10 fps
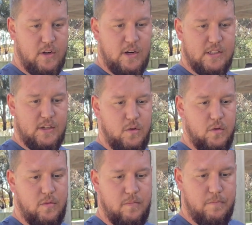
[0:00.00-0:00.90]
As
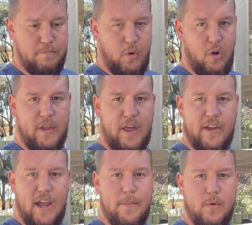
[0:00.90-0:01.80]
you pull on the other
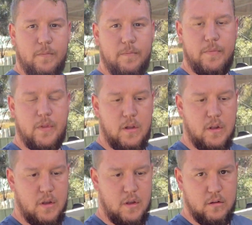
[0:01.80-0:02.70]
cable,
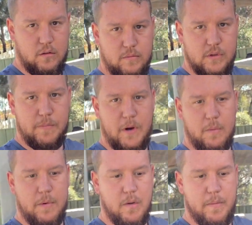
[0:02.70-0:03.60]
oh, there's a pole
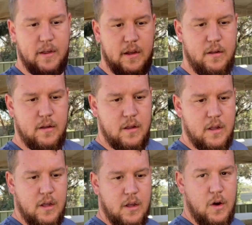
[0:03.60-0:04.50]
behind me there.
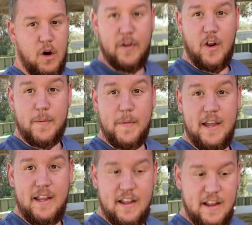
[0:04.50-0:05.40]
But if you're like
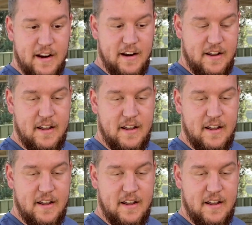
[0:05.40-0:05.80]
me and